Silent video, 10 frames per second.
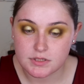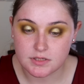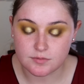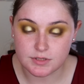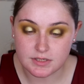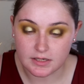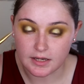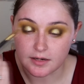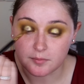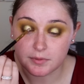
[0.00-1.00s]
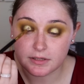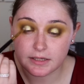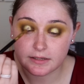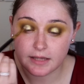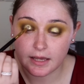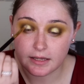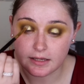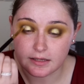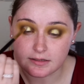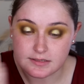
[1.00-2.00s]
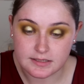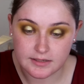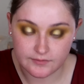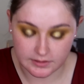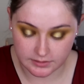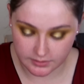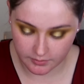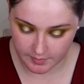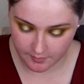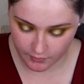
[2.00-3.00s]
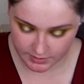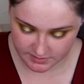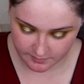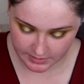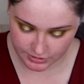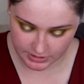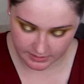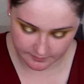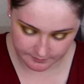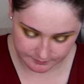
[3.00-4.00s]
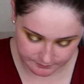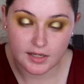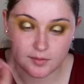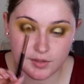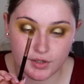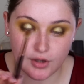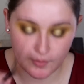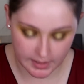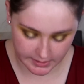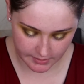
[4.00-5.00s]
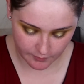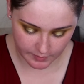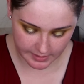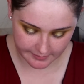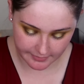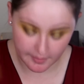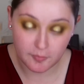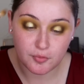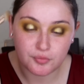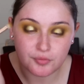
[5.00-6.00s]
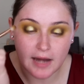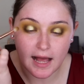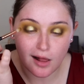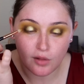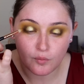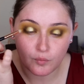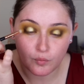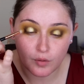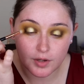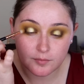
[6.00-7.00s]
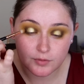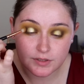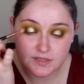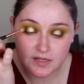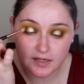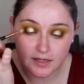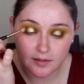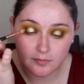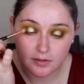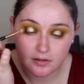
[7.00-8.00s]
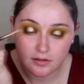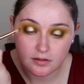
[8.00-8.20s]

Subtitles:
So I'm just gonna kind of blend that in to give it a little bit more dimension. And I'm gonna go in with Prowl one more time,